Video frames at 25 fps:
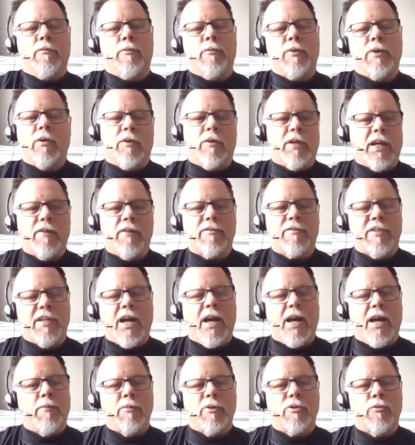we don't have
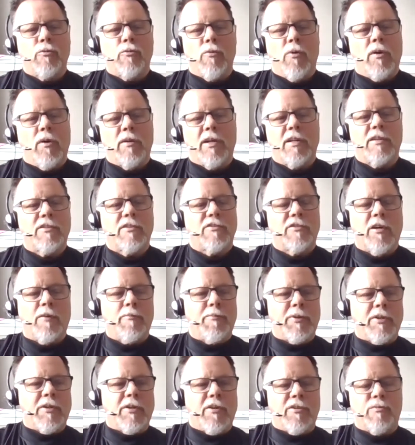time to do all that
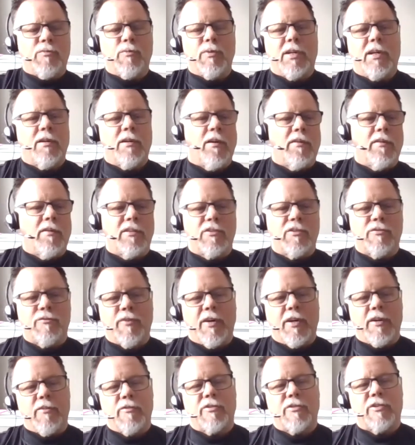stuff because we got all these
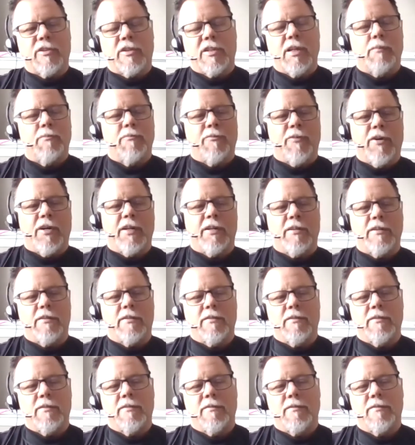fires to keep fighting,
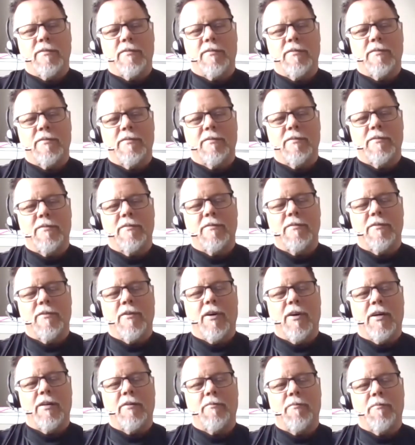
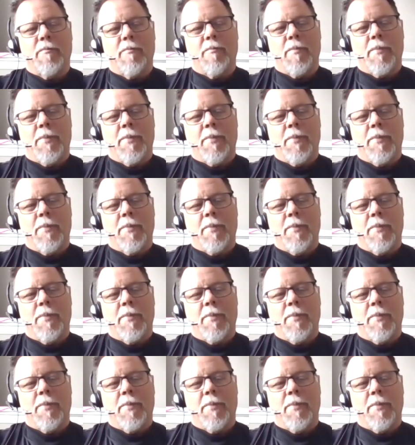right?